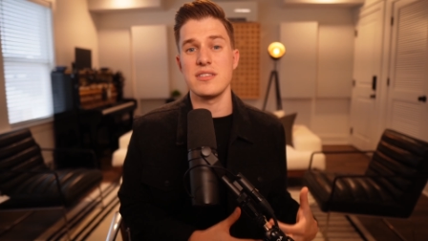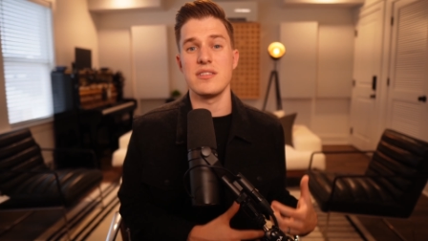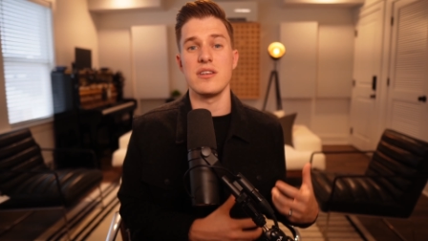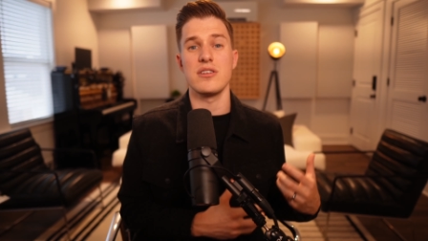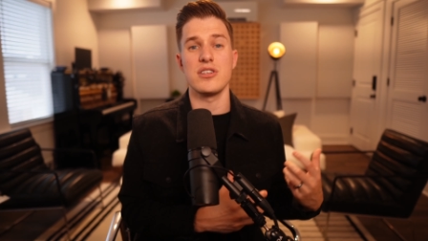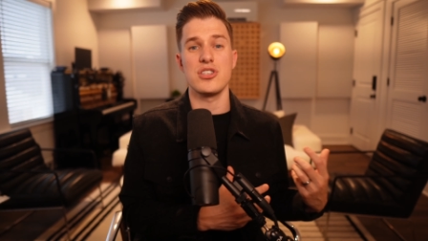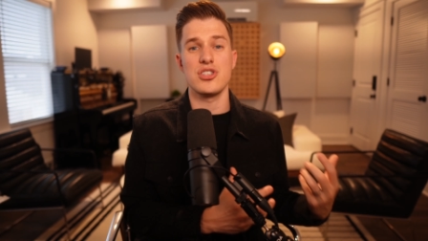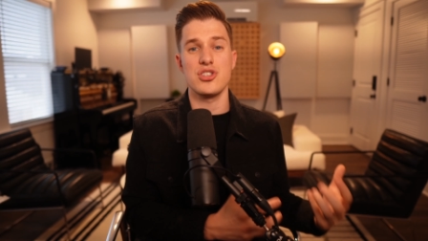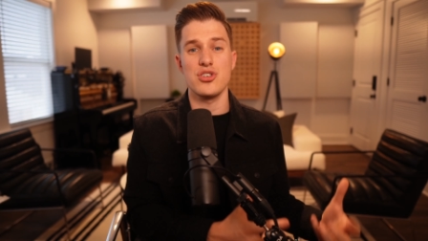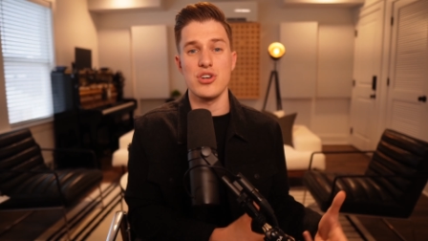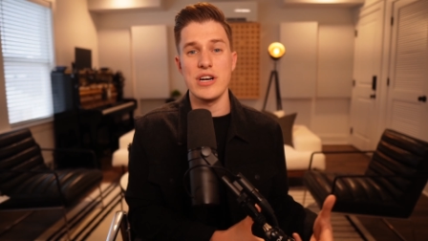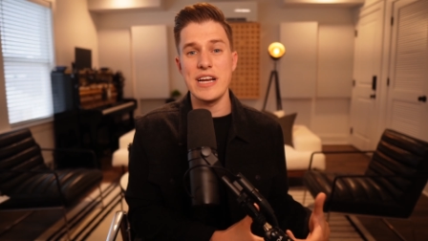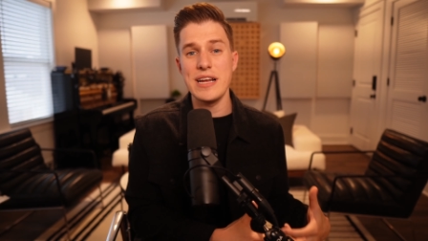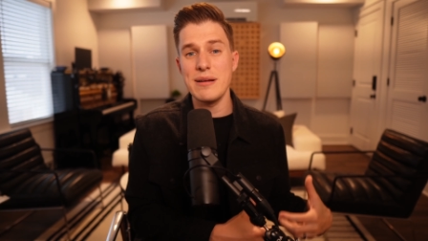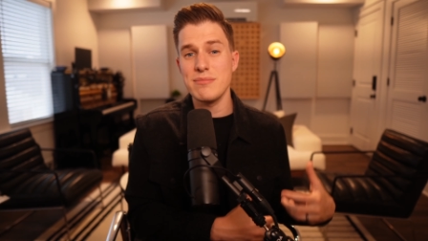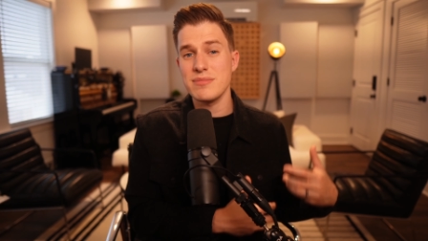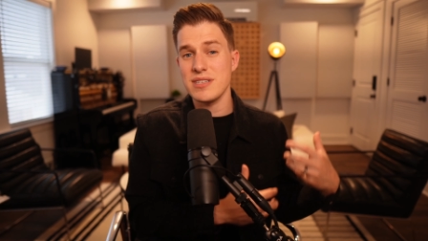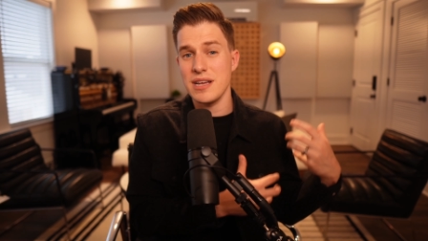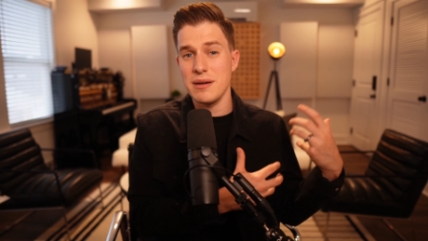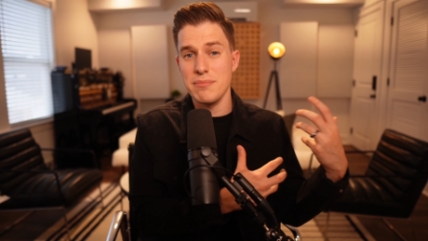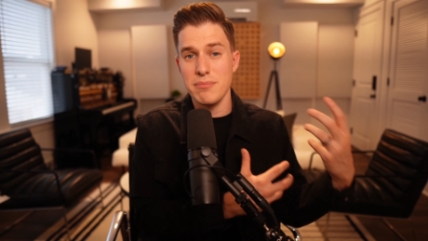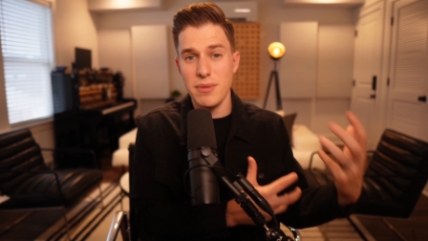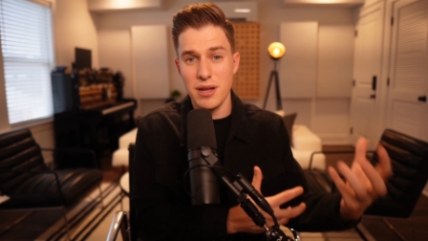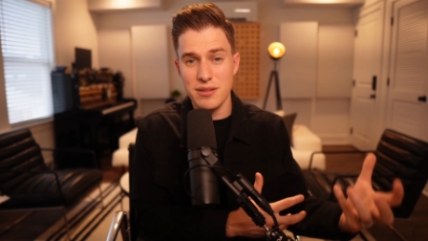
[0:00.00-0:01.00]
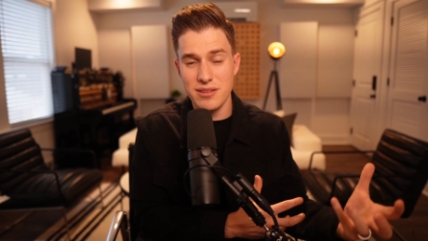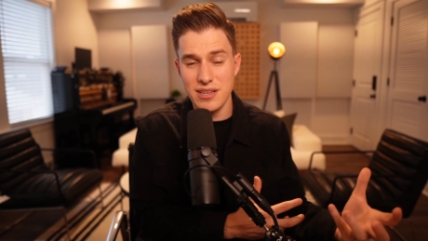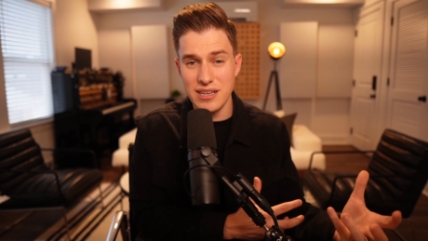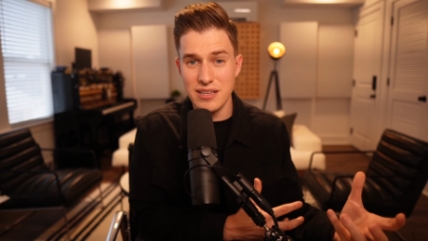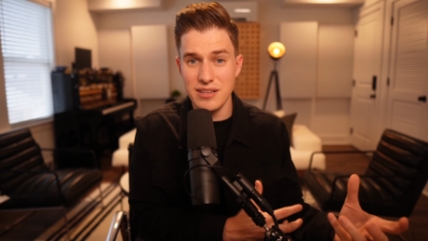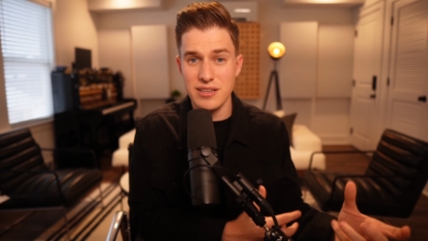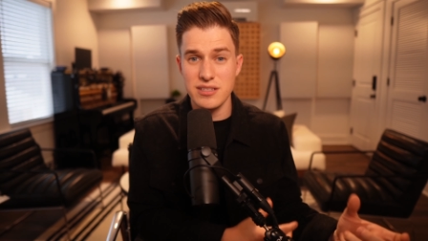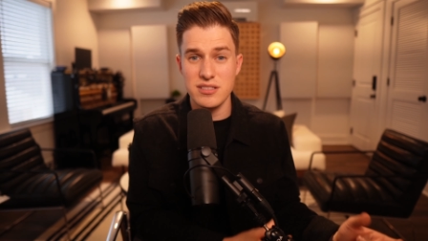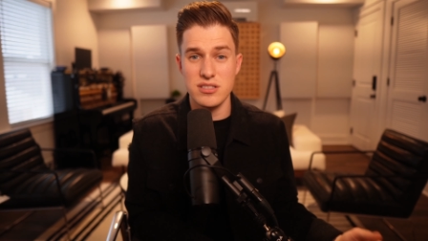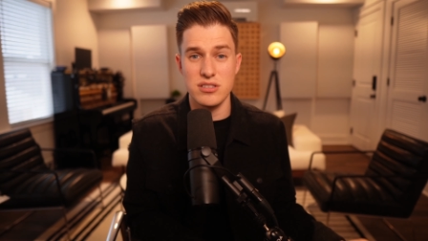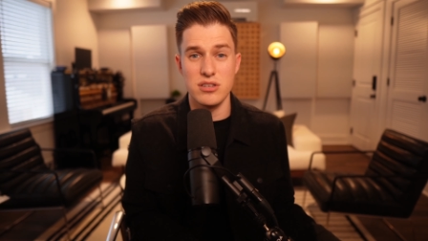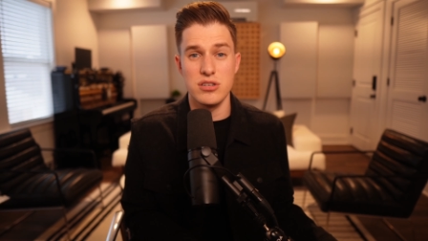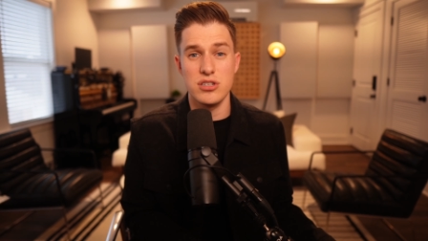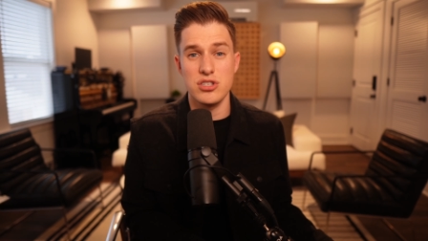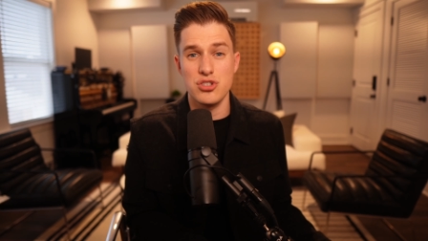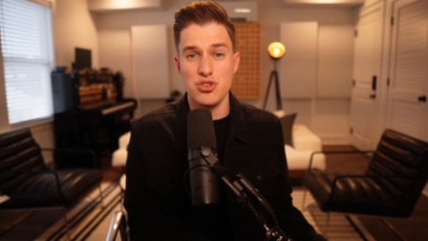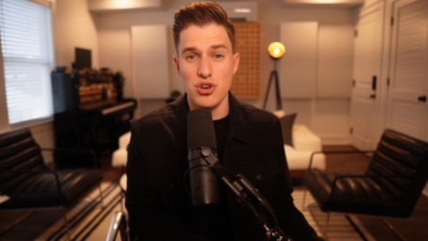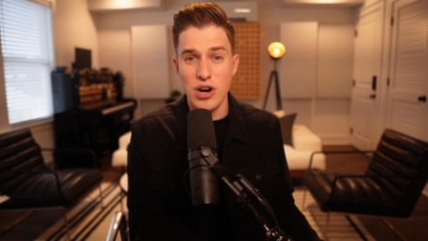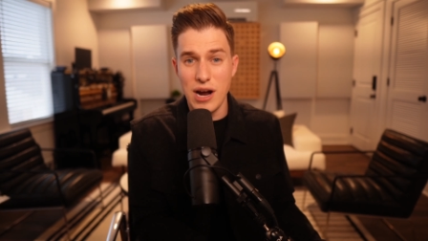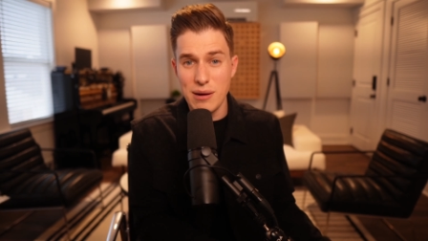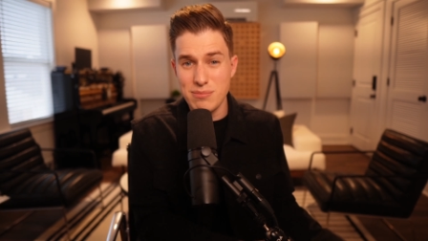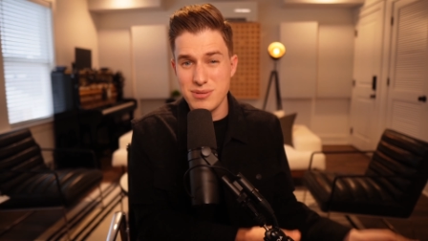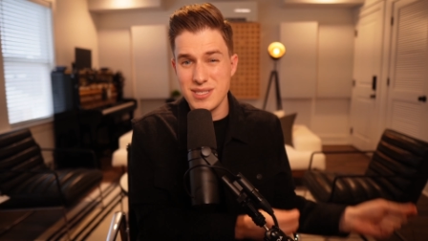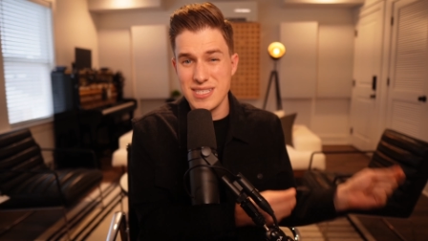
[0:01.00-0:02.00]
their streams and monthly listeners
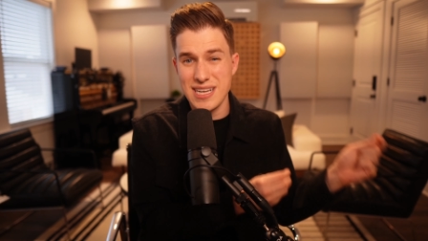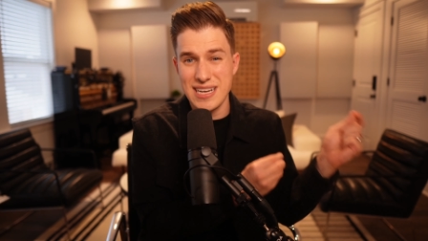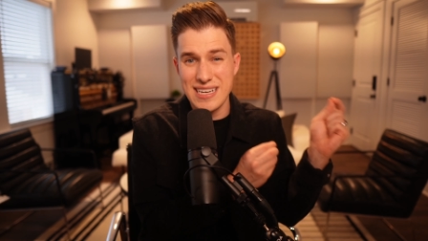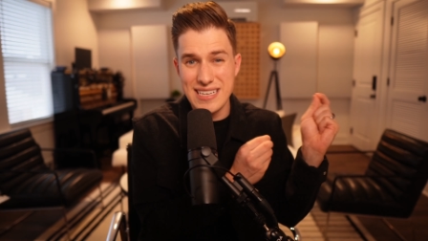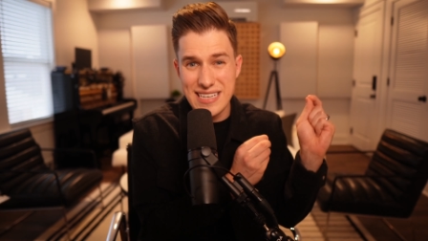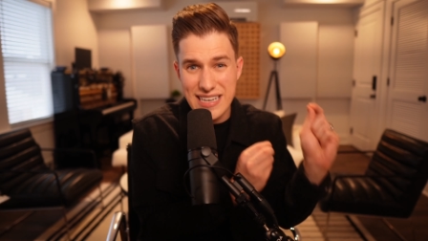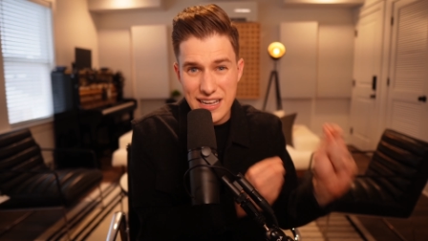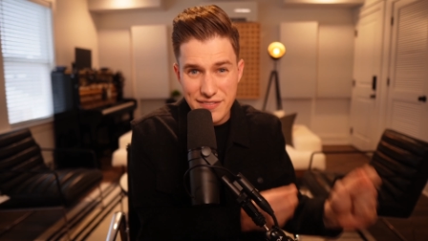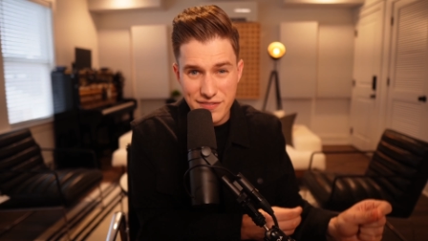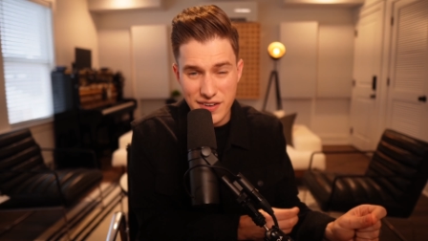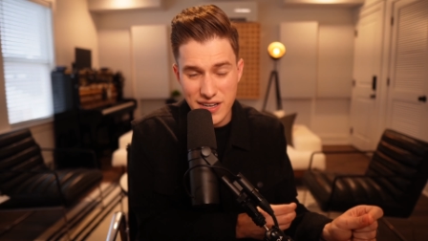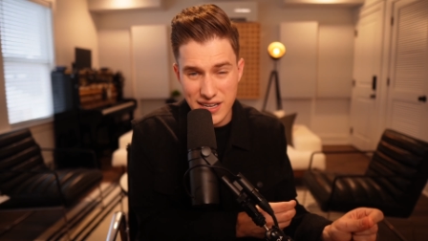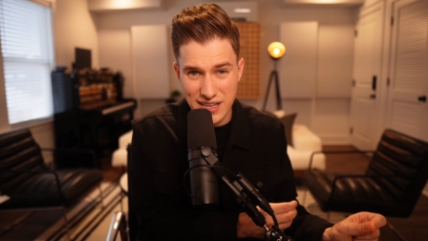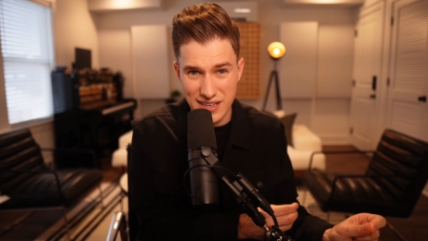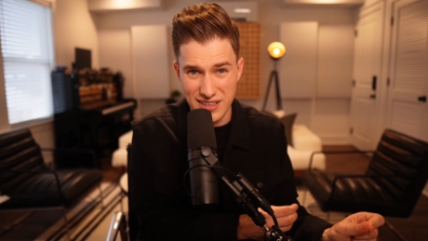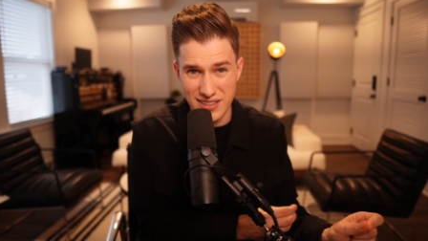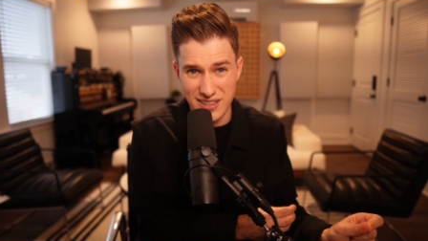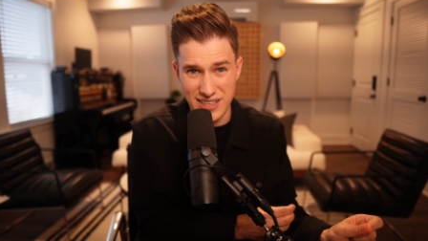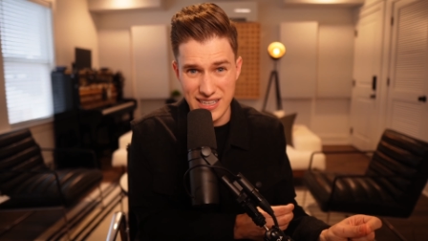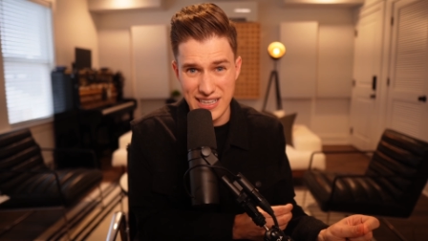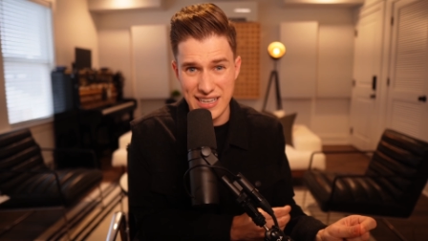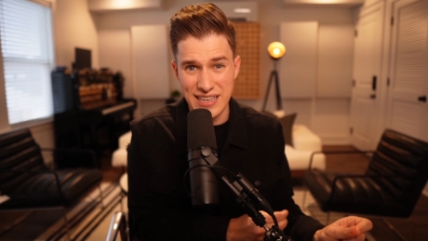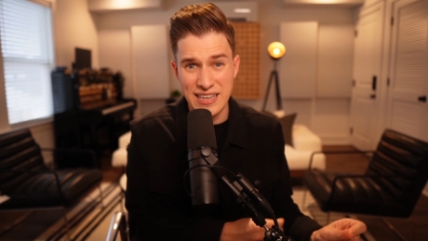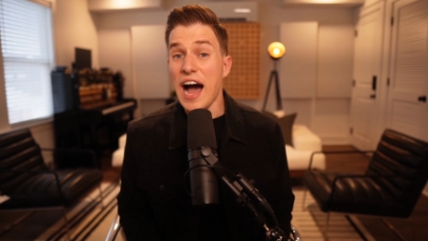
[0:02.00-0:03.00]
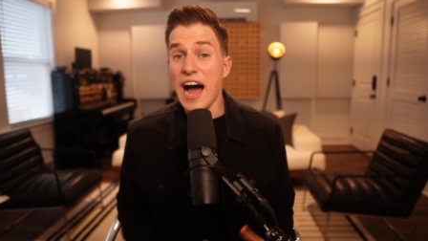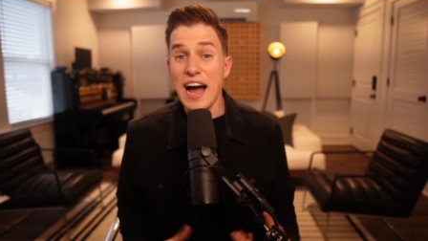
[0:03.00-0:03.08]
drop significantly.